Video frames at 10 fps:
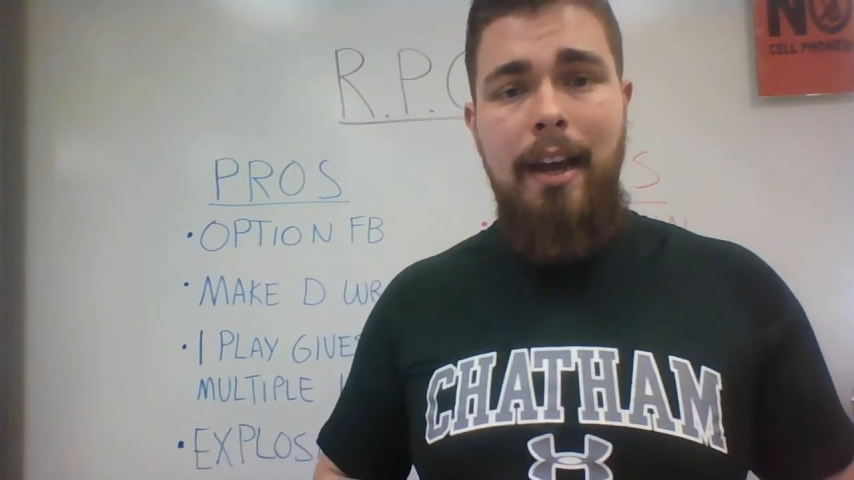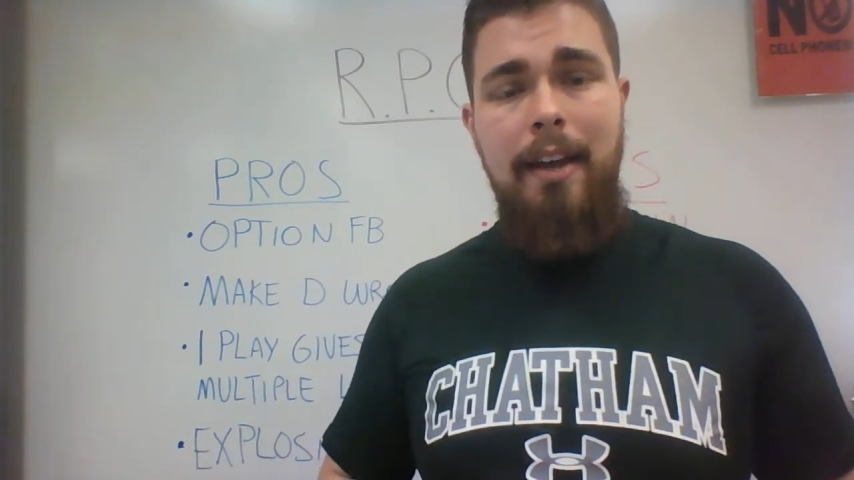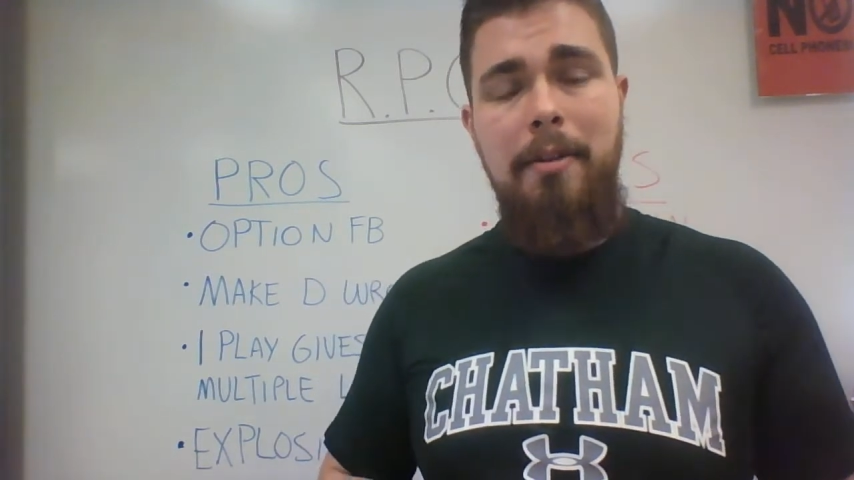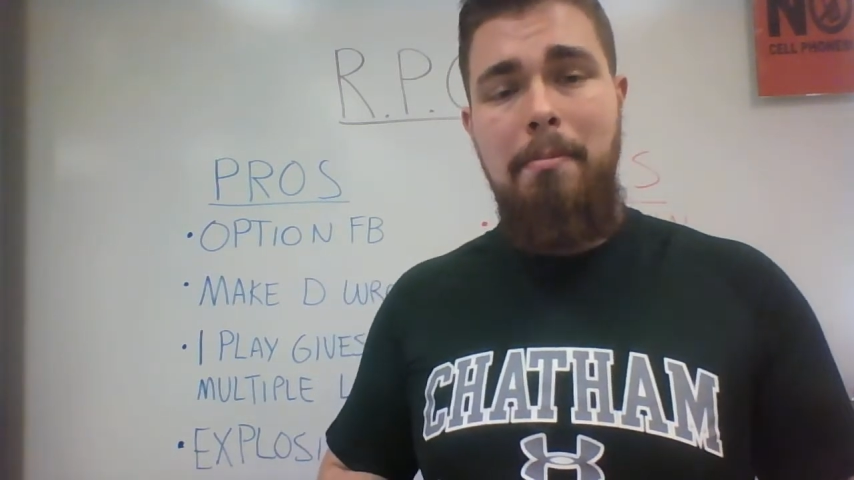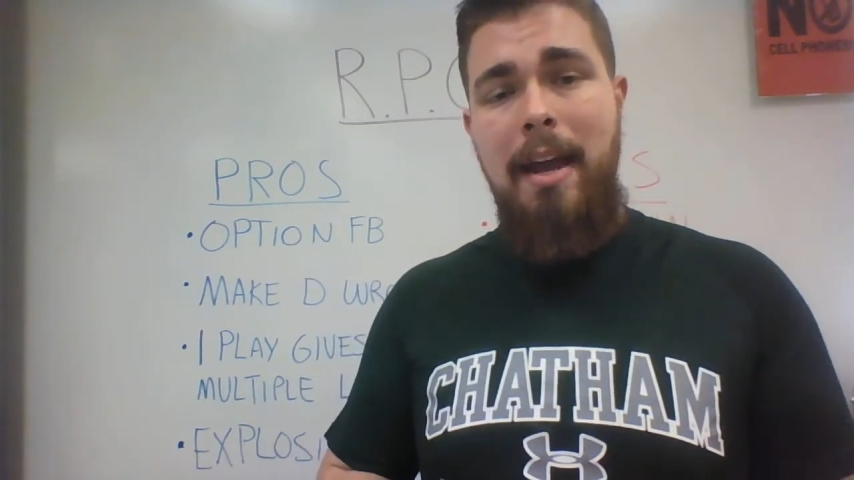
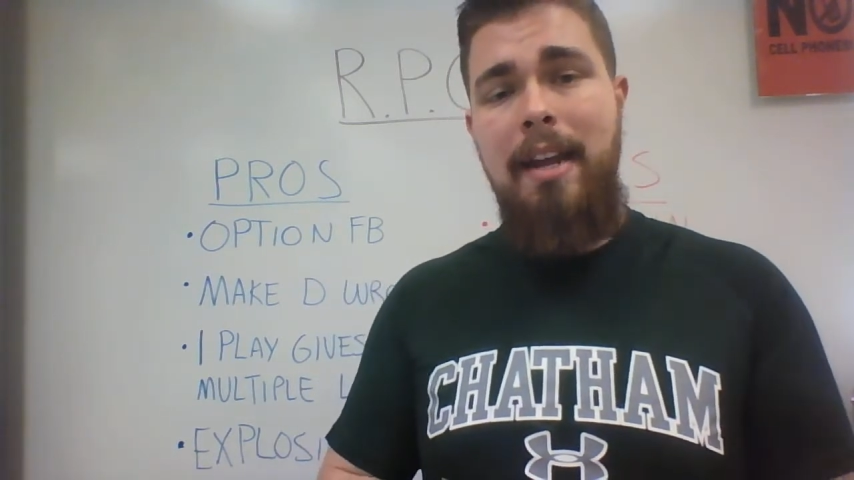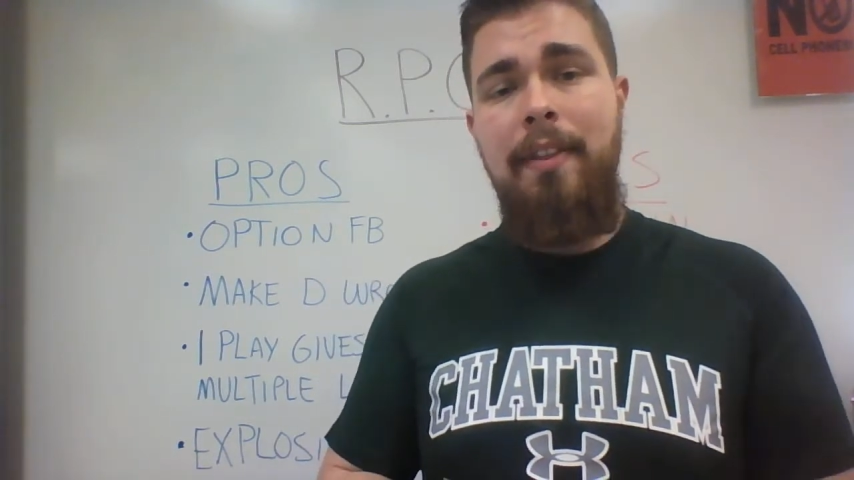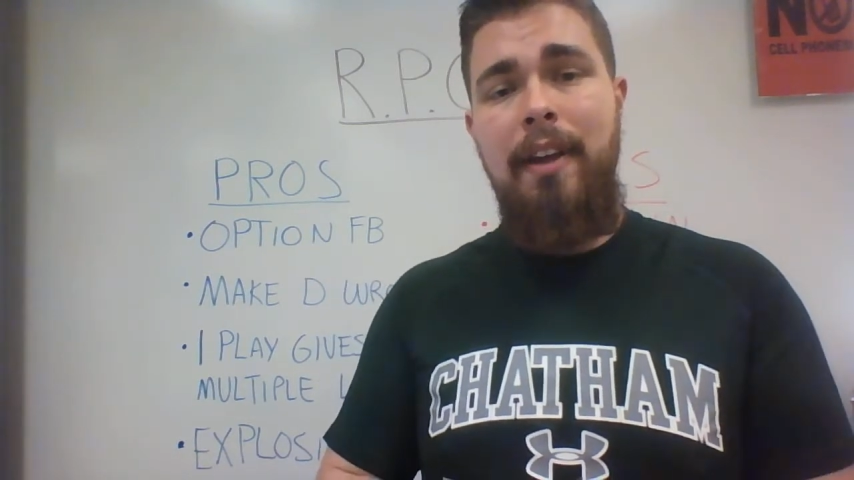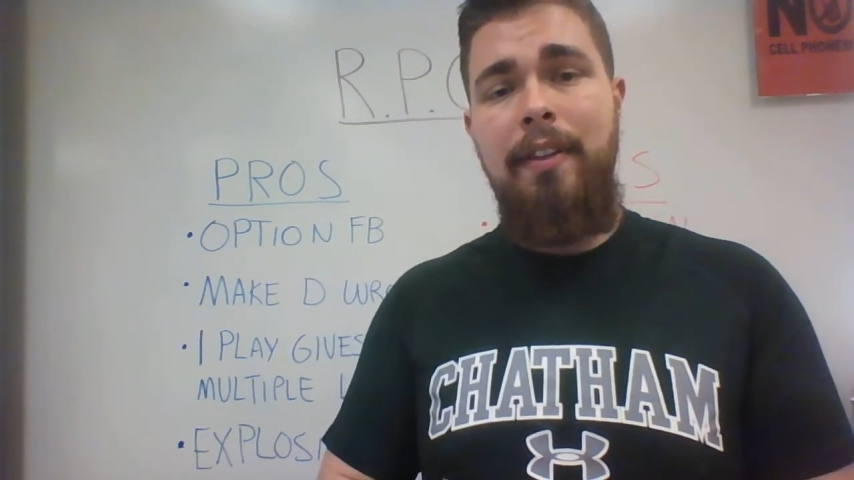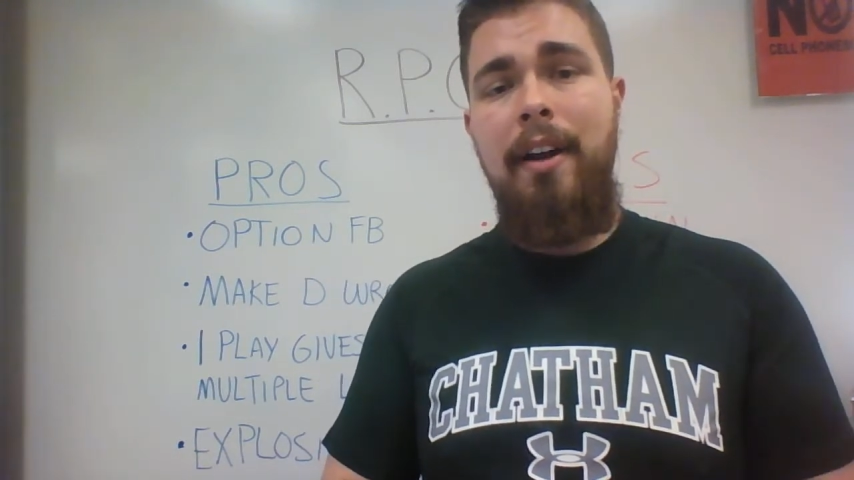And the
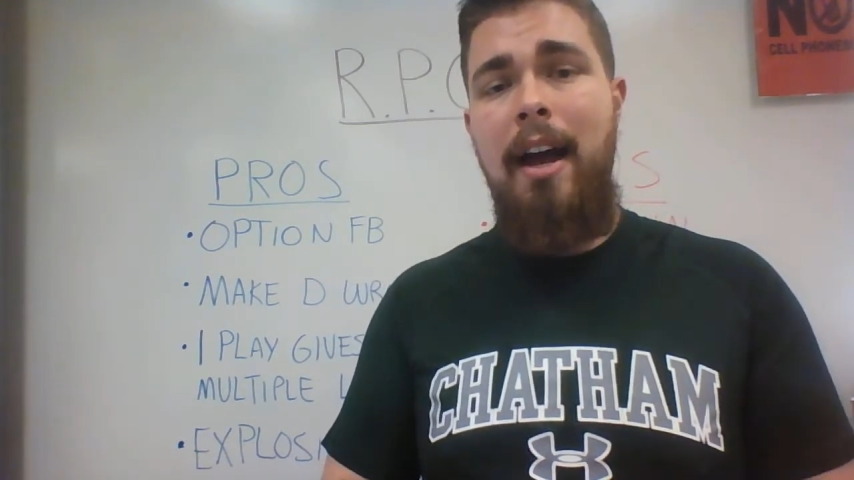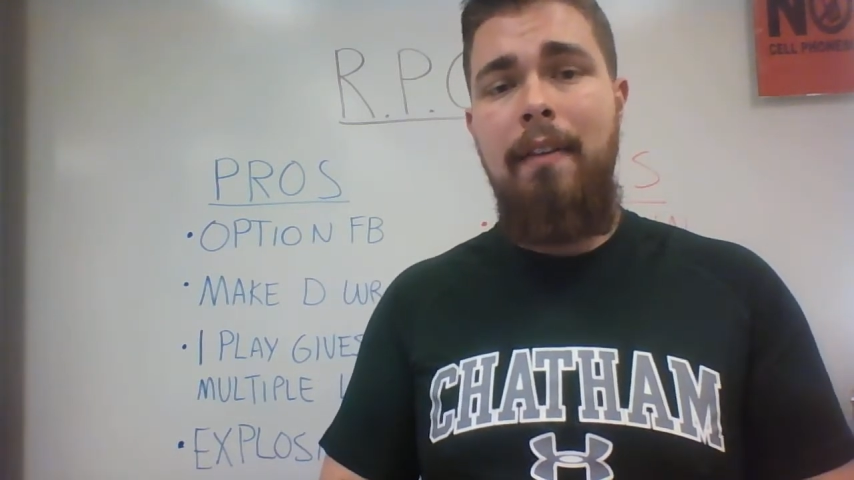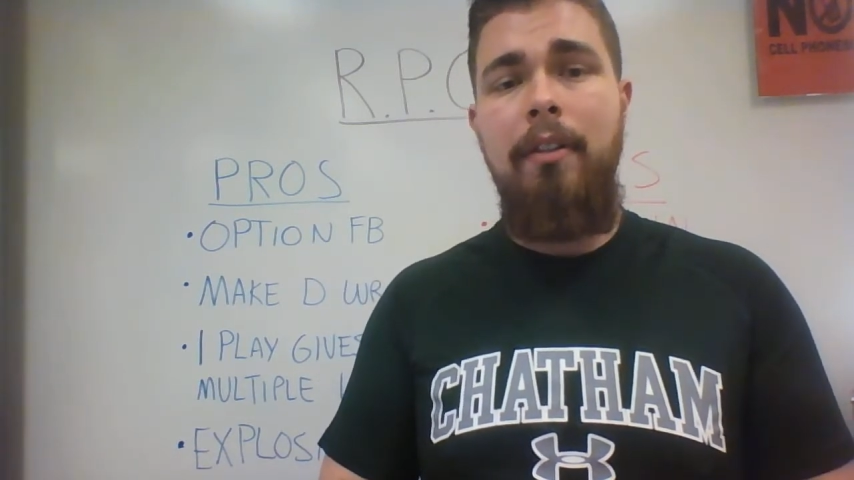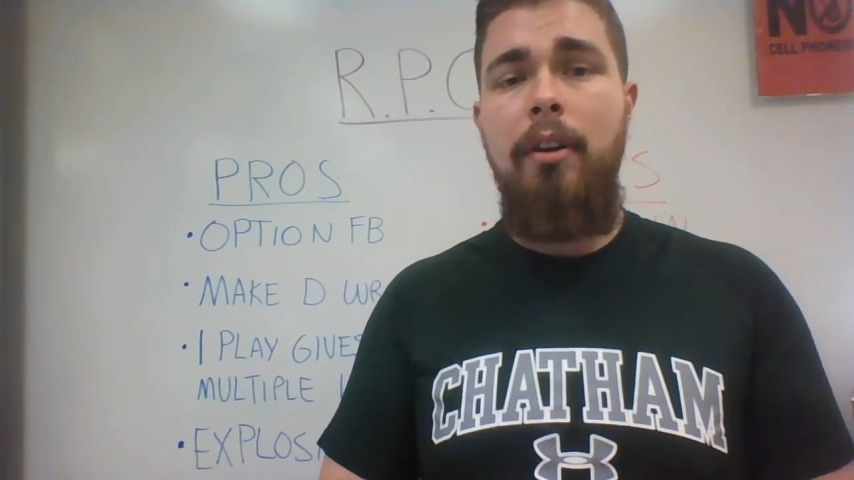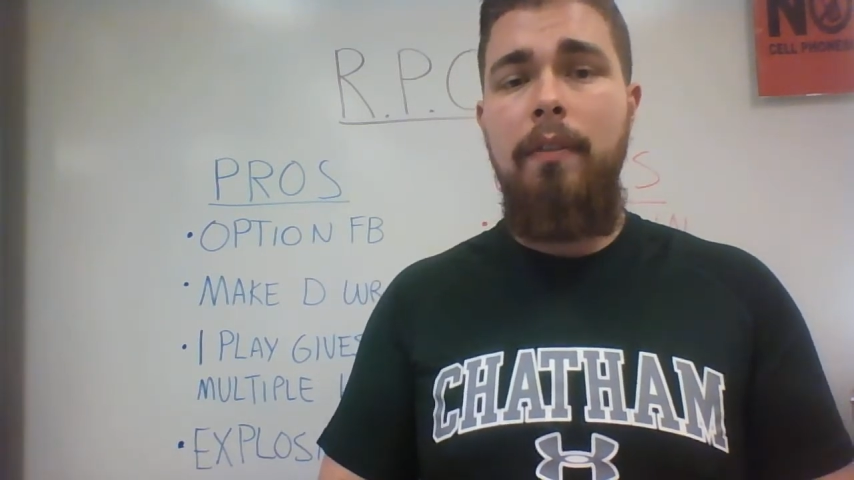main thing that I
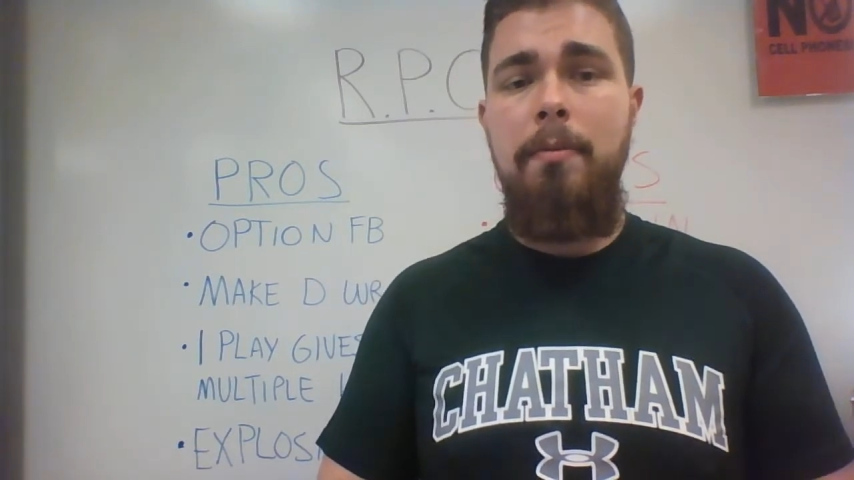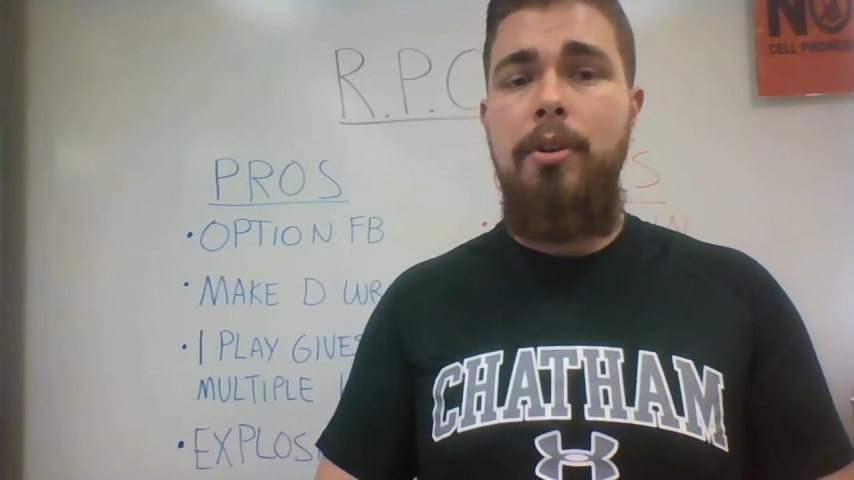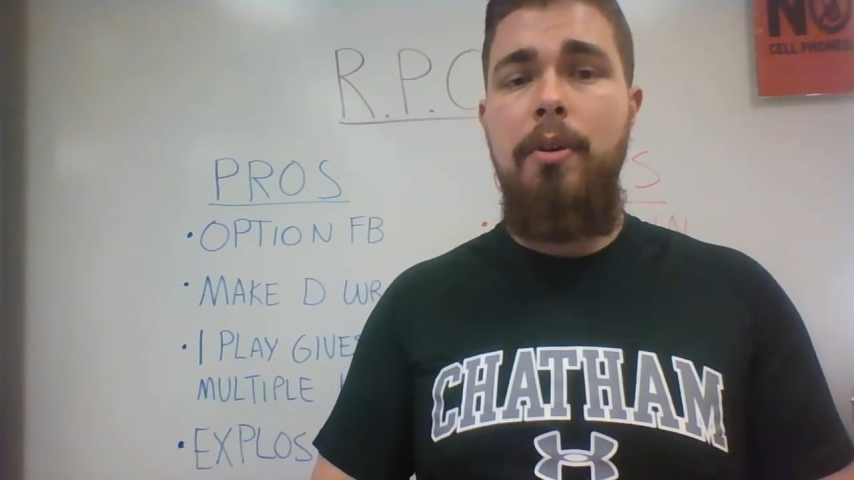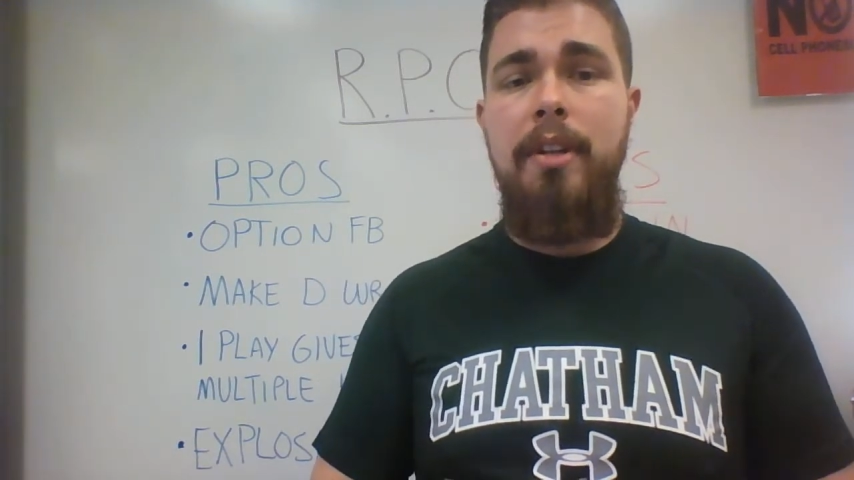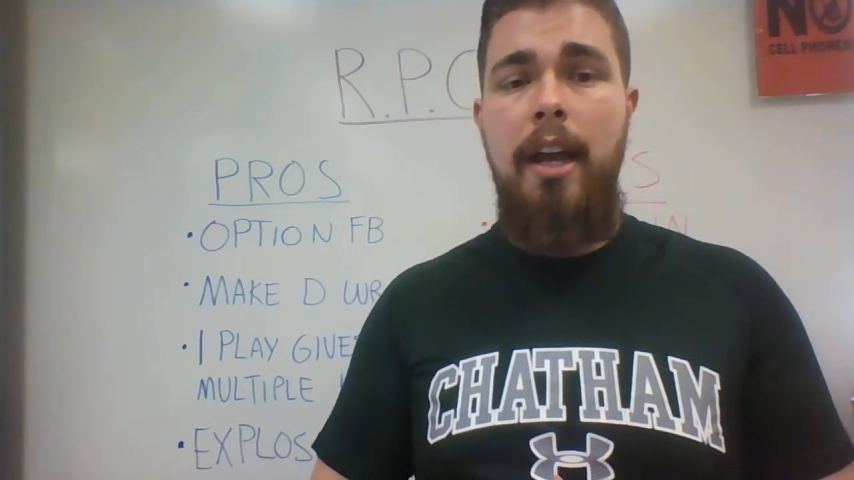have learned from
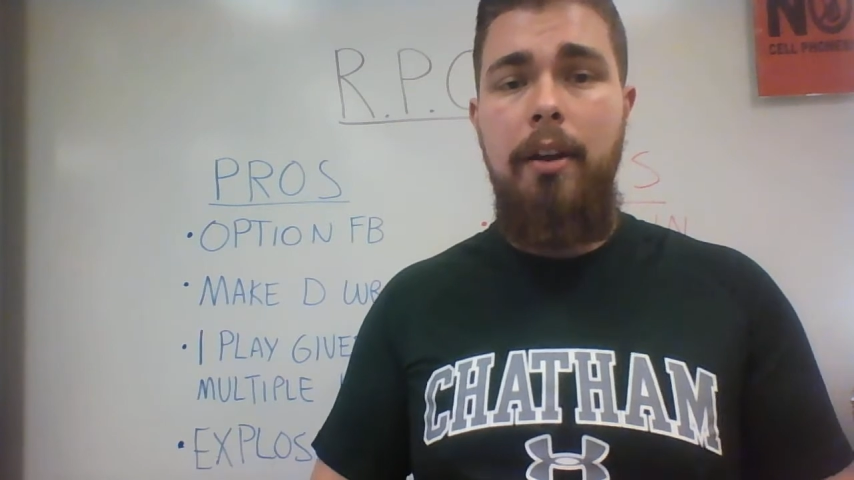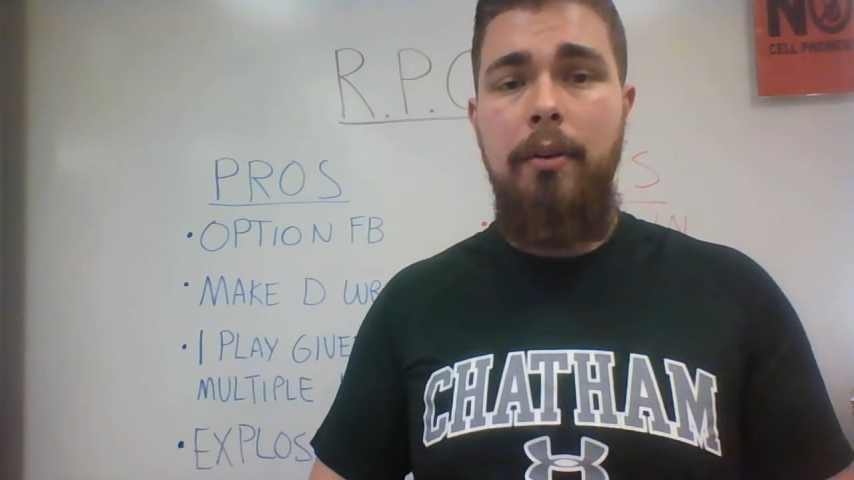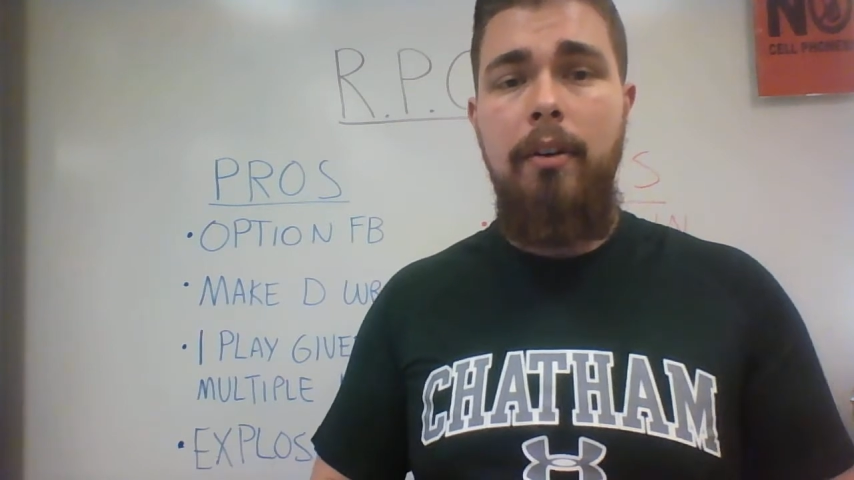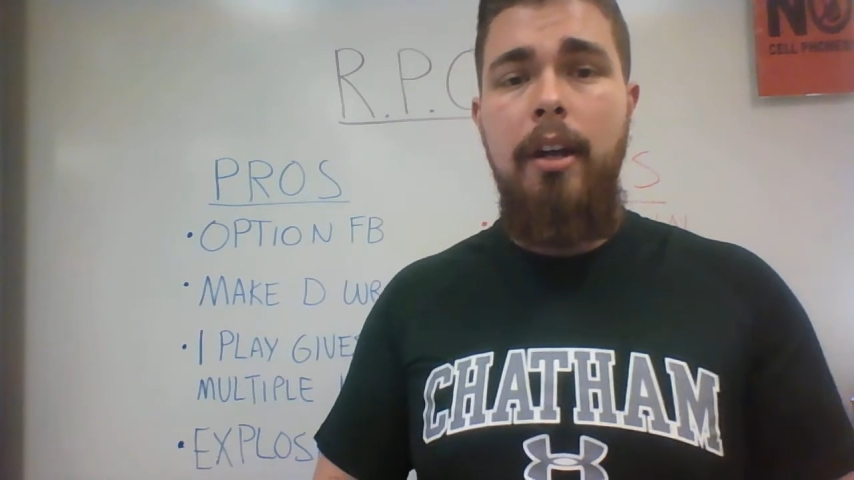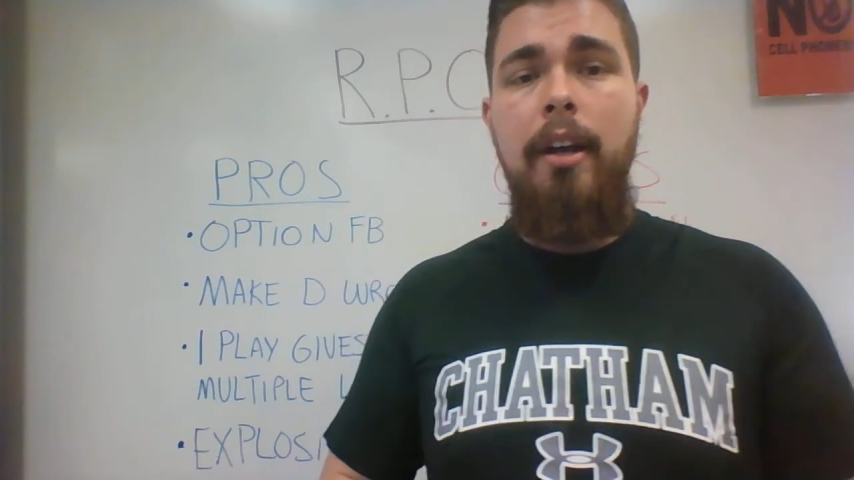Joe Daniel,